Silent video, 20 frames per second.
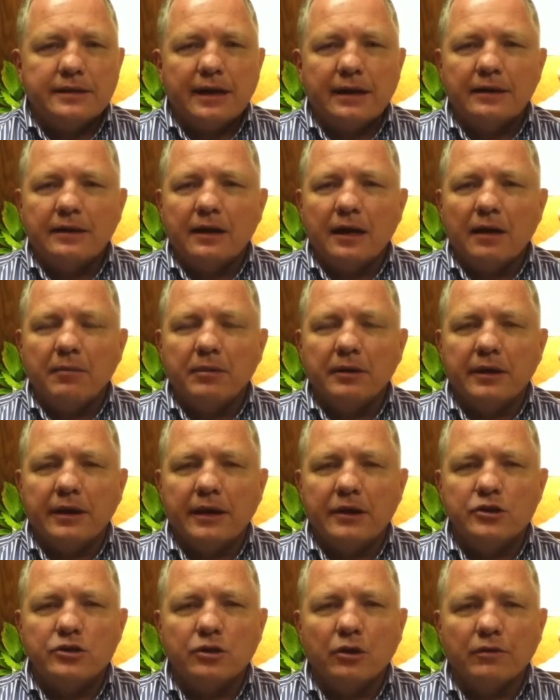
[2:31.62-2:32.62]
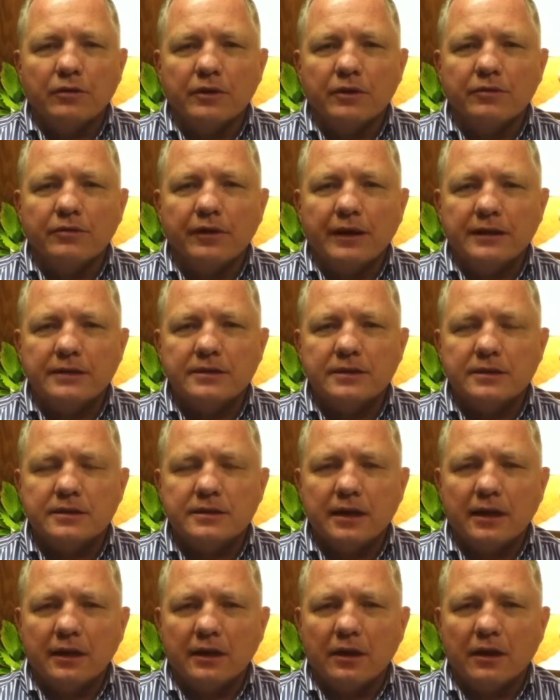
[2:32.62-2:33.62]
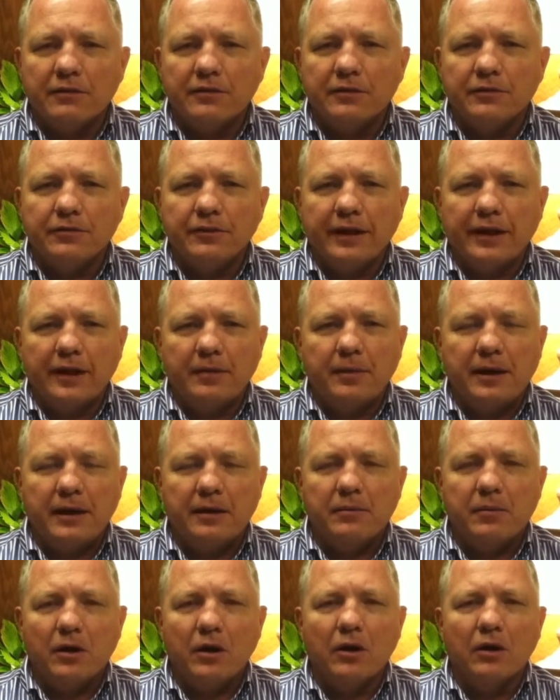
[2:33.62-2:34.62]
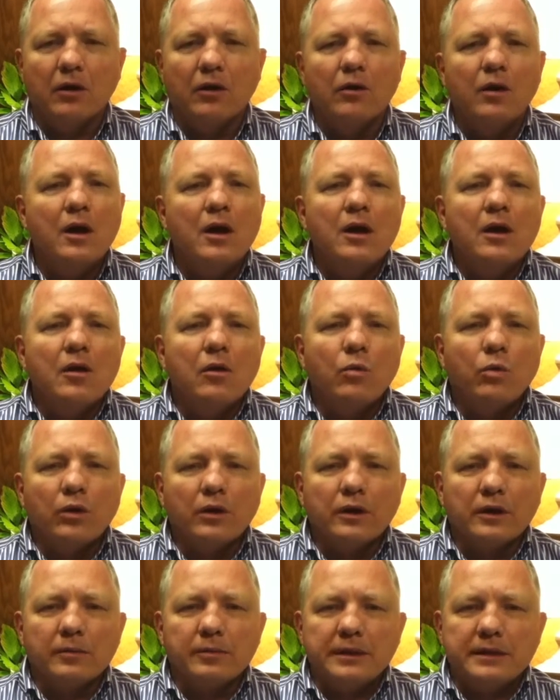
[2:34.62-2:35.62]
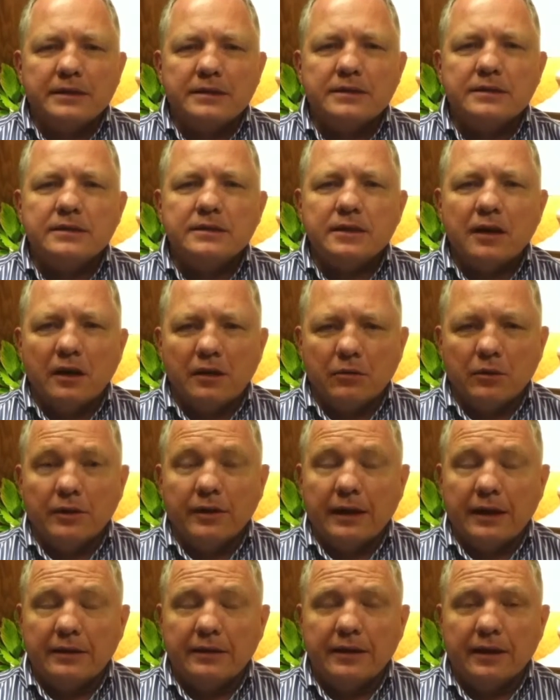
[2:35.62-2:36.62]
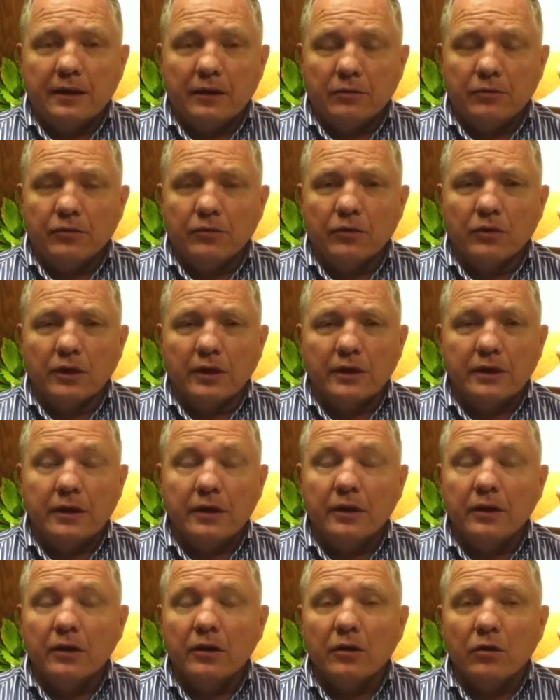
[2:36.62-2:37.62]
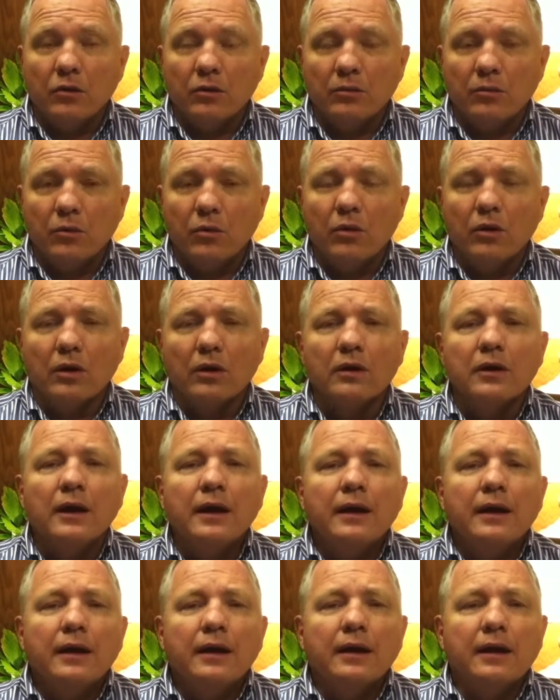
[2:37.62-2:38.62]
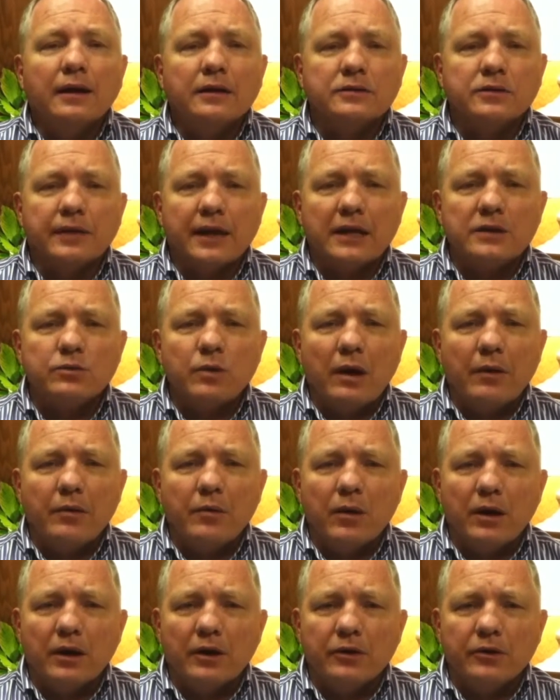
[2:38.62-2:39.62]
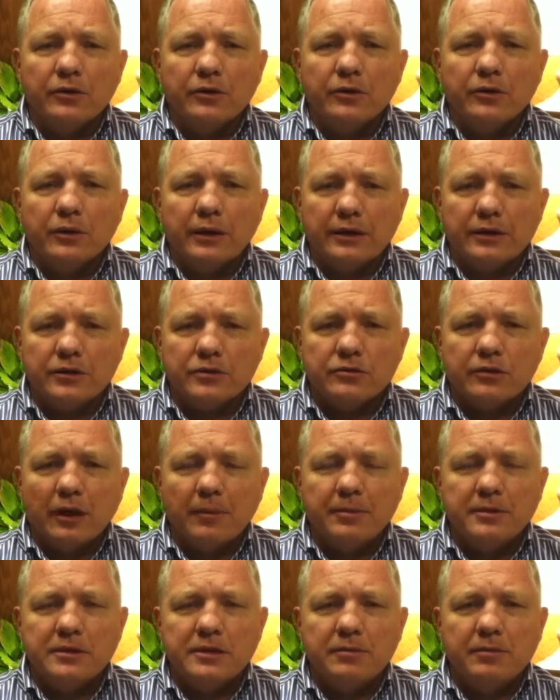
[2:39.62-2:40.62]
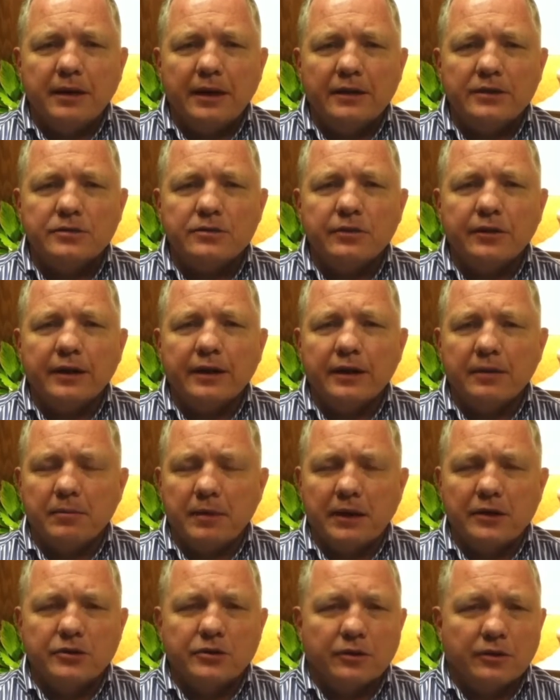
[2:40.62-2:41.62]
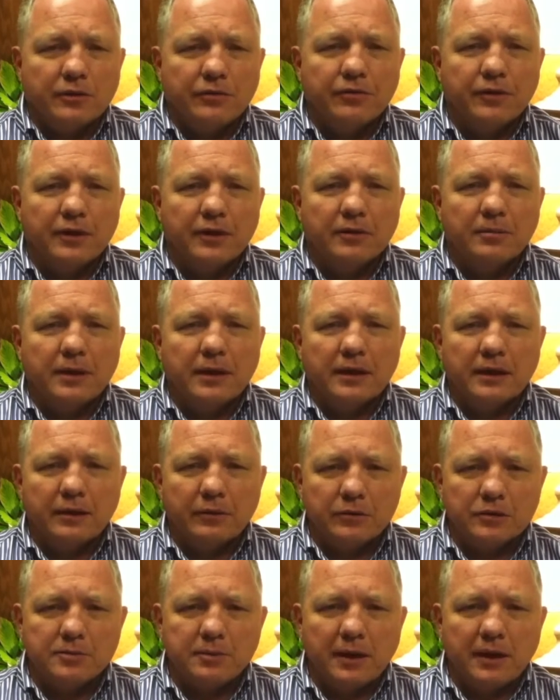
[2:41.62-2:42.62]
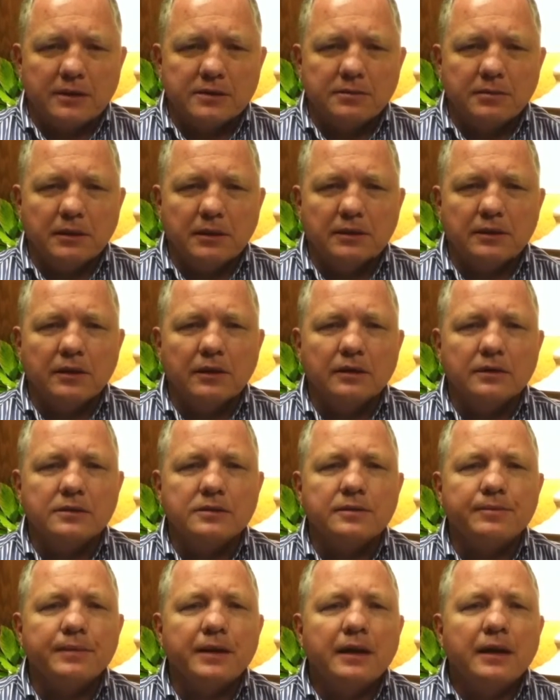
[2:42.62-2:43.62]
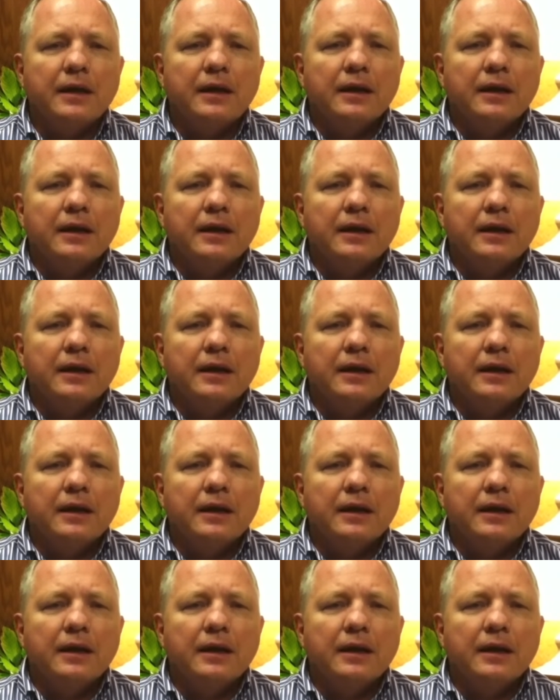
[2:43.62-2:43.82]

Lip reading: debt and obligation over the fence and sell it off to Fannie Mae tomorrow? We're going to be stuck with that tenant for a year or more. So that's why we want to do a discrepancy-based screen and make sure they're fundamentally responsible adults.